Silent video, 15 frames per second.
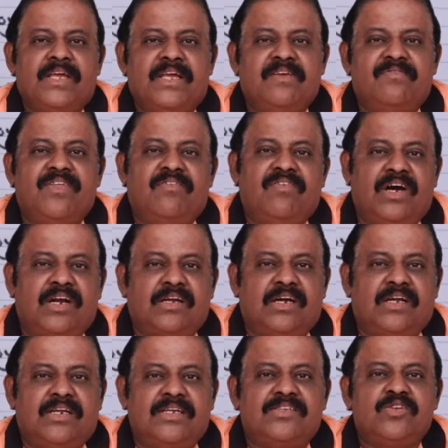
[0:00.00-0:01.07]
If the
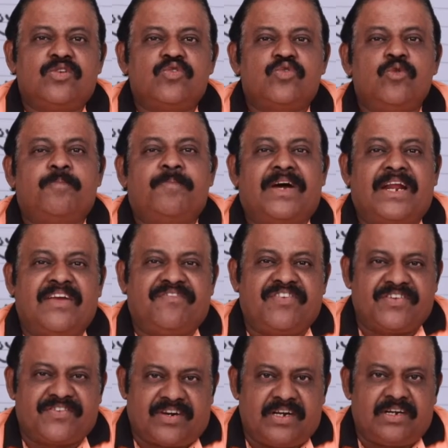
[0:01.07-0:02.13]
worker is super
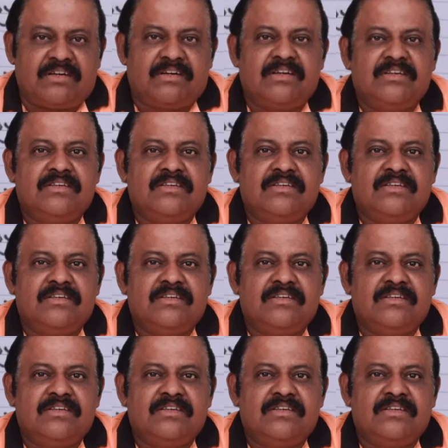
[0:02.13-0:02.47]
efficient